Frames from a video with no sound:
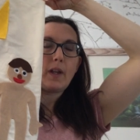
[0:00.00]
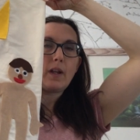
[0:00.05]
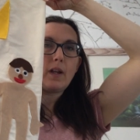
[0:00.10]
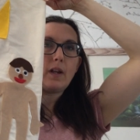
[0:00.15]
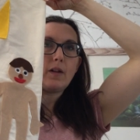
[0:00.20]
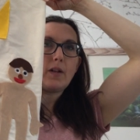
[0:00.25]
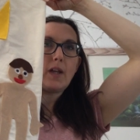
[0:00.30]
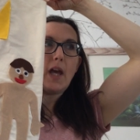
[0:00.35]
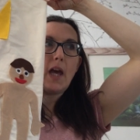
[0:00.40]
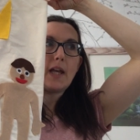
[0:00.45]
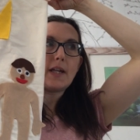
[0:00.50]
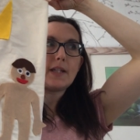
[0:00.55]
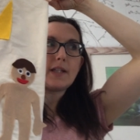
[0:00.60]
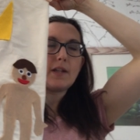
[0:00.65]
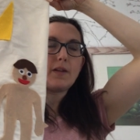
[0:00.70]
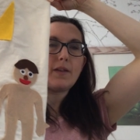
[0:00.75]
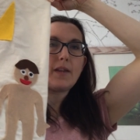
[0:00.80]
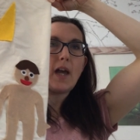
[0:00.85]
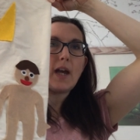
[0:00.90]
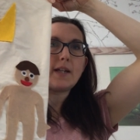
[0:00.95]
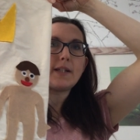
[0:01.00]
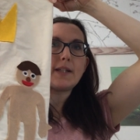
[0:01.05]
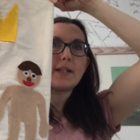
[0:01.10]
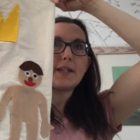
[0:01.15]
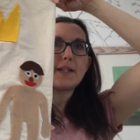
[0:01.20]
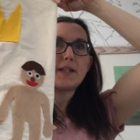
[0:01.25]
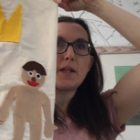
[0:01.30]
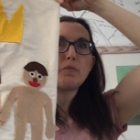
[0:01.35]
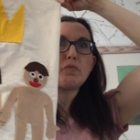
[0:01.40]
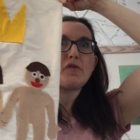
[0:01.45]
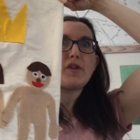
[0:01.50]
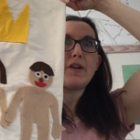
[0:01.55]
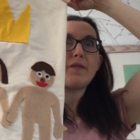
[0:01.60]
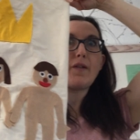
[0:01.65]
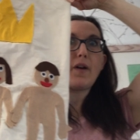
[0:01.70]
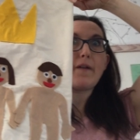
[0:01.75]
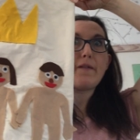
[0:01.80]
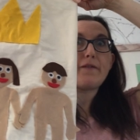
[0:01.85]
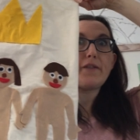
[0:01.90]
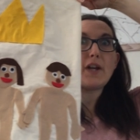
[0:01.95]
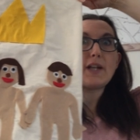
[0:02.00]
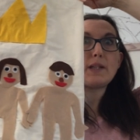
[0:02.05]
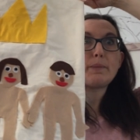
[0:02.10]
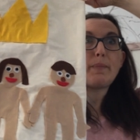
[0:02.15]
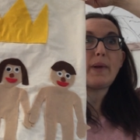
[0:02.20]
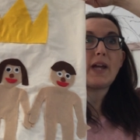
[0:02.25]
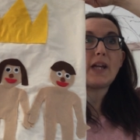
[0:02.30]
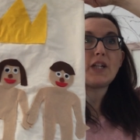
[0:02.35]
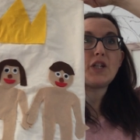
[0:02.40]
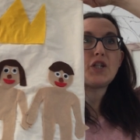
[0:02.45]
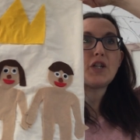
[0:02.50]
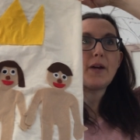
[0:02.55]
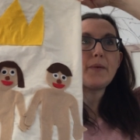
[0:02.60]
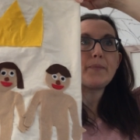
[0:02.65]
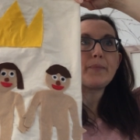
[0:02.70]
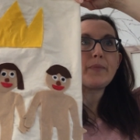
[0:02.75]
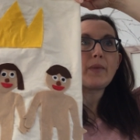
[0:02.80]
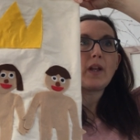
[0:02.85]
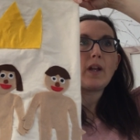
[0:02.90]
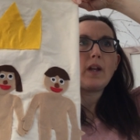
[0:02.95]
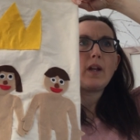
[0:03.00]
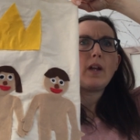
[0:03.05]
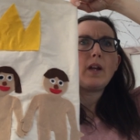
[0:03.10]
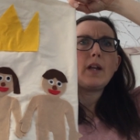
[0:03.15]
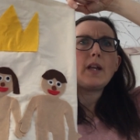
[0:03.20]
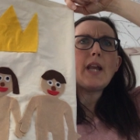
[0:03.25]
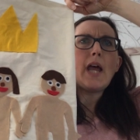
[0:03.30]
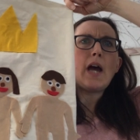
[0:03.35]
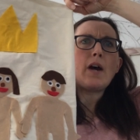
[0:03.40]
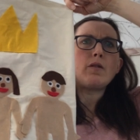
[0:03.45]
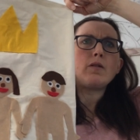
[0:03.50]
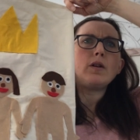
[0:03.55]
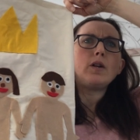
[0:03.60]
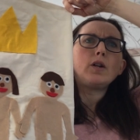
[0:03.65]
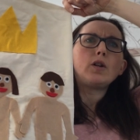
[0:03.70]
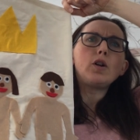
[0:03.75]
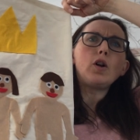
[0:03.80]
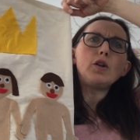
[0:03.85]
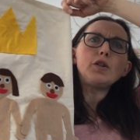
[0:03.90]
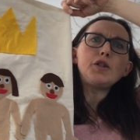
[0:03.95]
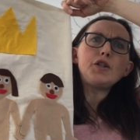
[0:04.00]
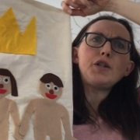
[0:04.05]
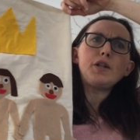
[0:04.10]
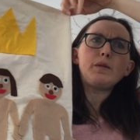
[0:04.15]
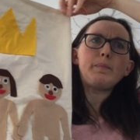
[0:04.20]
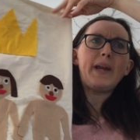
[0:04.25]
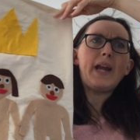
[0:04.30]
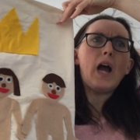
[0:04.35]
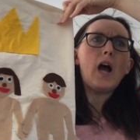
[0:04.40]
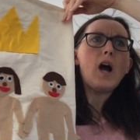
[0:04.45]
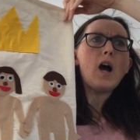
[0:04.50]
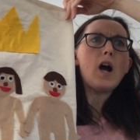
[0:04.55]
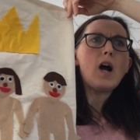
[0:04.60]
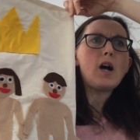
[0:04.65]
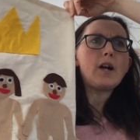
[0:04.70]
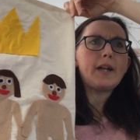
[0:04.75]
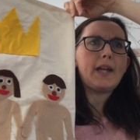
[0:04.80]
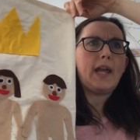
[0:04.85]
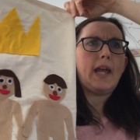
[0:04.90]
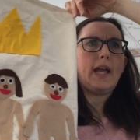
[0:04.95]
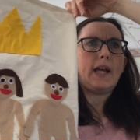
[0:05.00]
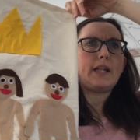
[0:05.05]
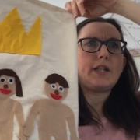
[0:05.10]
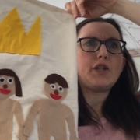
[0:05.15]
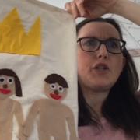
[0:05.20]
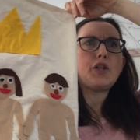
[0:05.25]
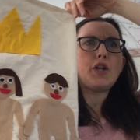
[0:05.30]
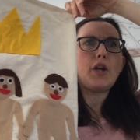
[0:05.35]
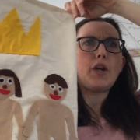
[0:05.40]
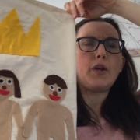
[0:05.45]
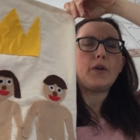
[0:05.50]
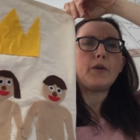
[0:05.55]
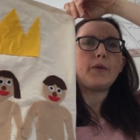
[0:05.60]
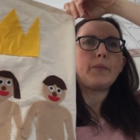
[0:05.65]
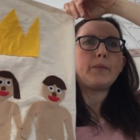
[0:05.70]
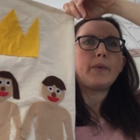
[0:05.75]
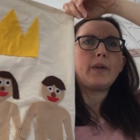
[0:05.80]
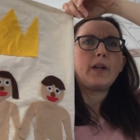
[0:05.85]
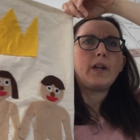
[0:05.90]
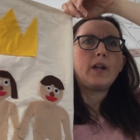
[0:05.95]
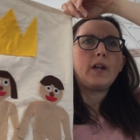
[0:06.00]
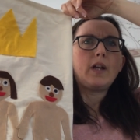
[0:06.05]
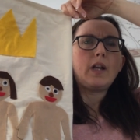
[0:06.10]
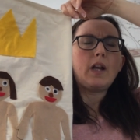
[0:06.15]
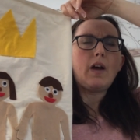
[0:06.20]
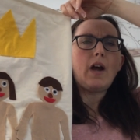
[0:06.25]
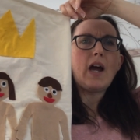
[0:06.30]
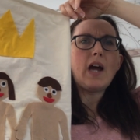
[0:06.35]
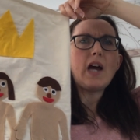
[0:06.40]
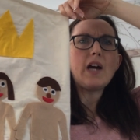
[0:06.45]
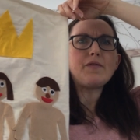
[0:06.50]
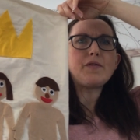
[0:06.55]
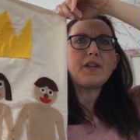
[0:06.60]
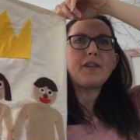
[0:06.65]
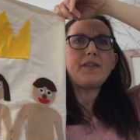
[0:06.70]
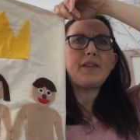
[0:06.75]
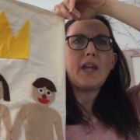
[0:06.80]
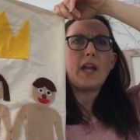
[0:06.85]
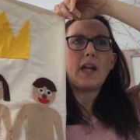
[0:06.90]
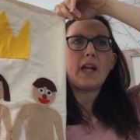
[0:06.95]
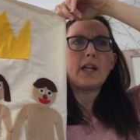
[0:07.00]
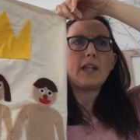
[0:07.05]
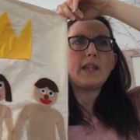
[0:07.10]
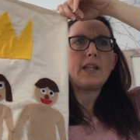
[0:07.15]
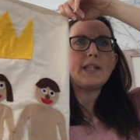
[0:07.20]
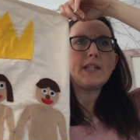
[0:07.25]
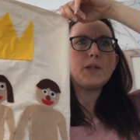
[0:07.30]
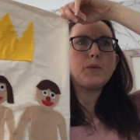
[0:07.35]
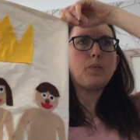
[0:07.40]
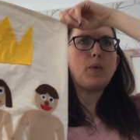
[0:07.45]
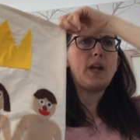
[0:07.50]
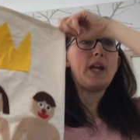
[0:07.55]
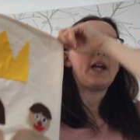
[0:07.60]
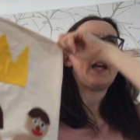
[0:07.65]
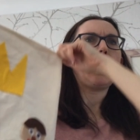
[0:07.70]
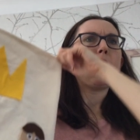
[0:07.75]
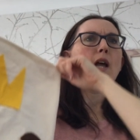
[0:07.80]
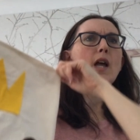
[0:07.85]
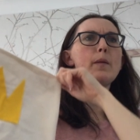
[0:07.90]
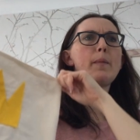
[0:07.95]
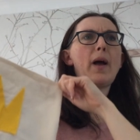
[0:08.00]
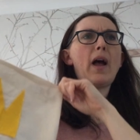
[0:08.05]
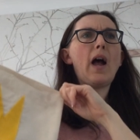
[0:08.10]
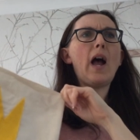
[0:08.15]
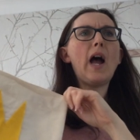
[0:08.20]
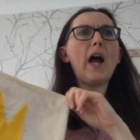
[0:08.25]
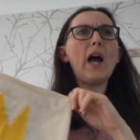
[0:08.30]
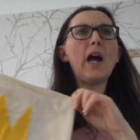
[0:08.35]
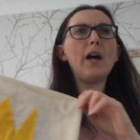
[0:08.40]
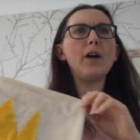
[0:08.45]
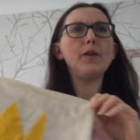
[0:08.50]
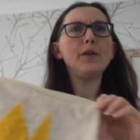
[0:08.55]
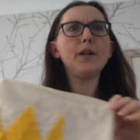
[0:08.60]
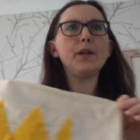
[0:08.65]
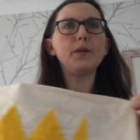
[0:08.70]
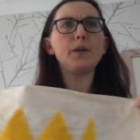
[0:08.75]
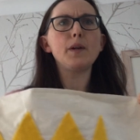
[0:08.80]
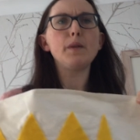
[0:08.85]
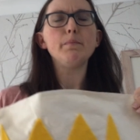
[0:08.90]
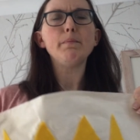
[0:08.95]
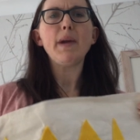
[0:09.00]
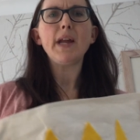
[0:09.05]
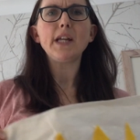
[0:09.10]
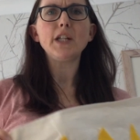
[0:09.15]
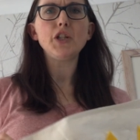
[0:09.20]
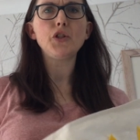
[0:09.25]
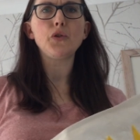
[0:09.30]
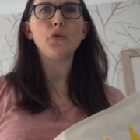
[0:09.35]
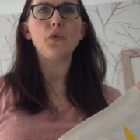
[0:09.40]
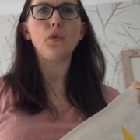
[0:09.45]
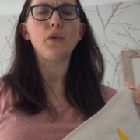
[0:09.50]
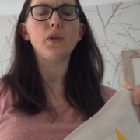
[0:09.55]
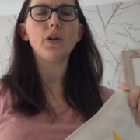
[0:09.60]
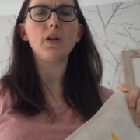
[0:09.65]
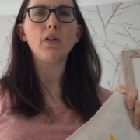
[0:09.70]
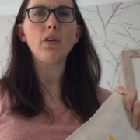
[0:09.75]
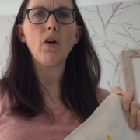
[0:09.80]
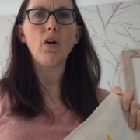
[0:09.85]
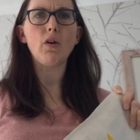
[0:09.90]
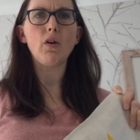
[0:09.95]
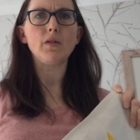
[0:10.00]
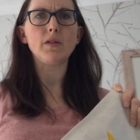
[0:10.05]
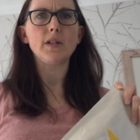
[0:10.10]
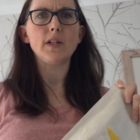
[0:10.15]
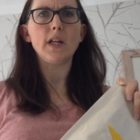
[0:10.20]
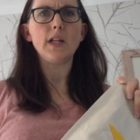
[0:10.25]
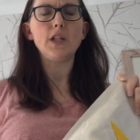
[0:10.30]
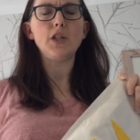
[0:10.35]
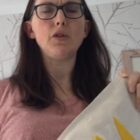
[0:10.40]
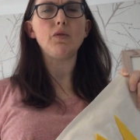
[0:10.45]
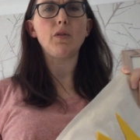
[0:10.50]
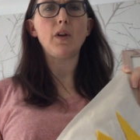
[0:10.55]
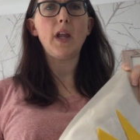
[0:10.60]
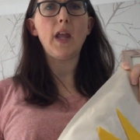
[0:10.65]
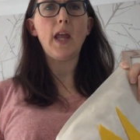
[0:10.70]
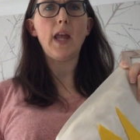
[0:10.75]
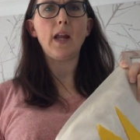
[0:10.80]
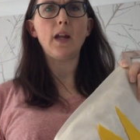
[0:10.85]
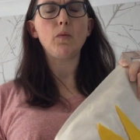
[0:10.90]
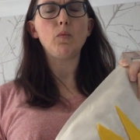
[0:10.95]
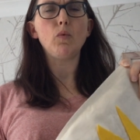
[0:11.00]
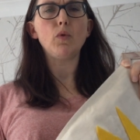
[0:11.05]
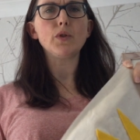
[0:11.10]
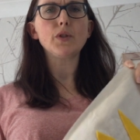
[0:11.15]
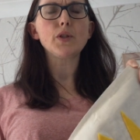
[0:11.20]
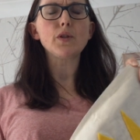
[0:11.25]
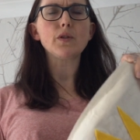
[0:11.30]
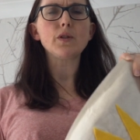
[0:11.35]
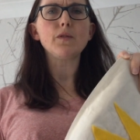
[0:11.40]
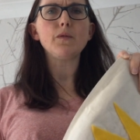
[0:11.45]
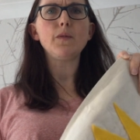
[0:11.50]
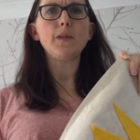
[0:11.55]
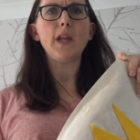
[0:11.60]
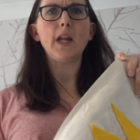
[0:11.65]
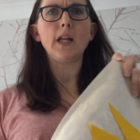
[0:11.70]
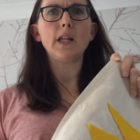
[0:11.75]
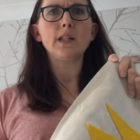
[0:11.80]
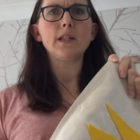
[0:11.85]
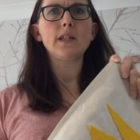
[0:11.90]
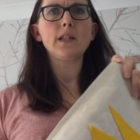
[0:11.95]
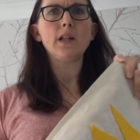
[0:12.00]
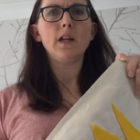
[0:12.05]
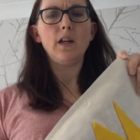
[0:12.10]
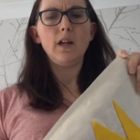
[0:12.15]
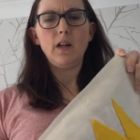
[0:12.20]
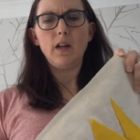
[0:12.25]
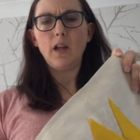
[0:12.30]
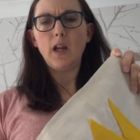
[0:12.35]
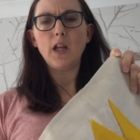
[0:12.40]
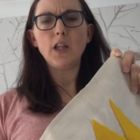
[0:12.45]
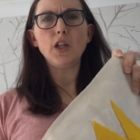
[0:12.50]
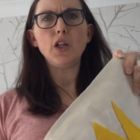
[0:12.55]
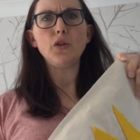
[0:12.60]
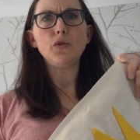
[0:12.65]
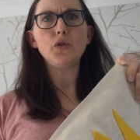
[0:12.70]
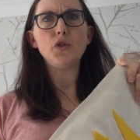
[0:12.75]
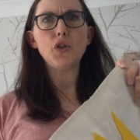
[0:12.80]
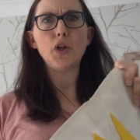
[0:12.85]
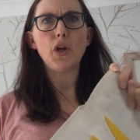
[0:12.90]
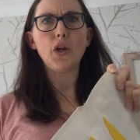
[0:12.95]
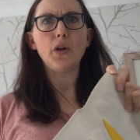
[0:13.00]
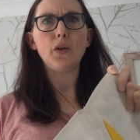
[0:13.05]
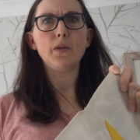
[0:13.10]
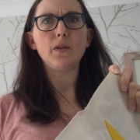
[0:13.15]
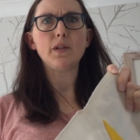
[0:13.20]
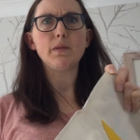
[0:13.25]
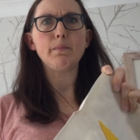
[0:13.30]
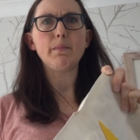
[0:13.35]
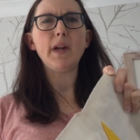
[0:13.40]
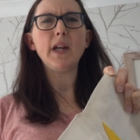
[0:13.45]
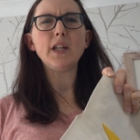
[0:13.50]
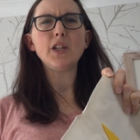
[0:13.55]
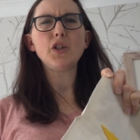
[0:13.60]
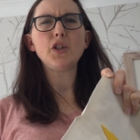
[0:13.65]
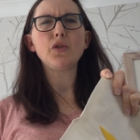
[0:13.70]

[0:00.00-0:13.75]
Okay, so that is a summary of our first picture. Now, God should be our king too. Now have a think this week about how you can make sure that God is your king. What sort of things can you do to make